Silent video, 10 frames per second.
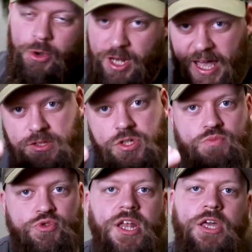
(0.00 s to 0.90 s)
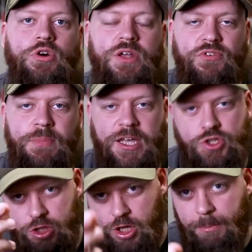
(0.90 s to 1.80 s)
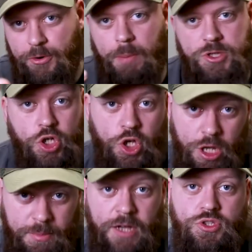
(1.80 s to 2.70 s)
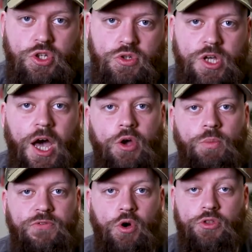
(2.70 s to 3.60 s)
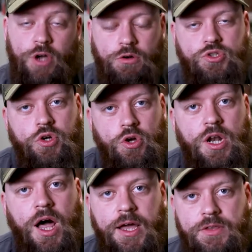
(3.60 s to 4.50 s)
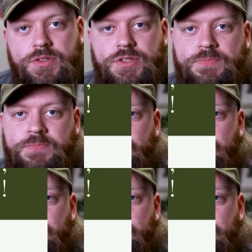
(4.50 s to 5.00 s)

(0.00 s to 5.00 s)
we're going to get some really good information that I promise you you're going to be able to use at home with your dogs or your clients.